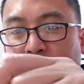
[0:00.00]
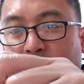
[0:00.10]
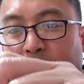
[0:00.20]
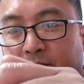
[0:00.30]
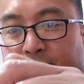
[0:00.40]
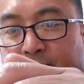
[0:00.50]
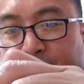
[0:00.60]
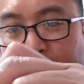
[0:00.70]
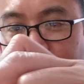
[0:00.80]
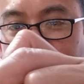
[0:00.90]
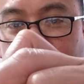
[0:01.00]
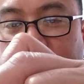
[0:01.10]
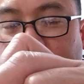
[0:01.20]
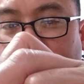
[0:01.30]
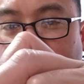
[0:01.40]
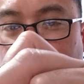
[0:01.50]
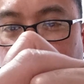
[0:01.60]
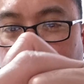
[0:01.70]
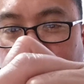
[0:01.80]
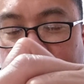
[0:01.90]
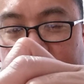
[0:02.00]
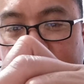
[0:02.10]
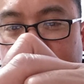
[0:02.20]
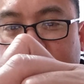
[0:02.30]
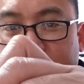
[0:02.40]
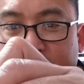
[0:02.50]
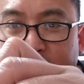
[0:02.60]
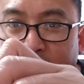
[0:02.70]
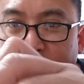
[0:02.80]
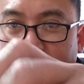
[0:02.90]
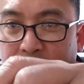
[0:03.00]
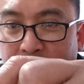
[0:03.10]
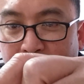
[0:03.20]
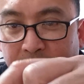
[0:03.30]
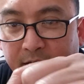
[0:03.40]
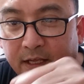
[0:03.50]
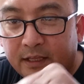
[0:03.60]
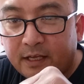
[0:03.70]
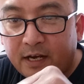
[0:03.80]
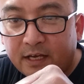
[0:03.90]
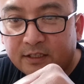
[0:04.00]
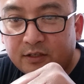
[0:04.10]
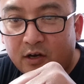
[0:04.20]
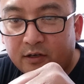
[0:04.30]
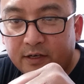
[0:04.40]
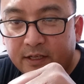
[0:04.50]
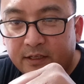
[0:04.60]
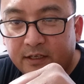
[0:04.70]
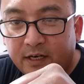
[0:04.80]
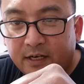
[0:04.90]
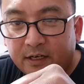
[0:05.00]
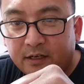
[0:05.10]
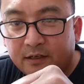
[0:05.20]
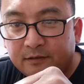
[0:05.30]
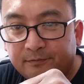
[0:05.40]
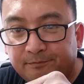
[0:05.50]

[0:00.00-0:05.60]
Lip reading: So I put that in, and then I soldered it kind of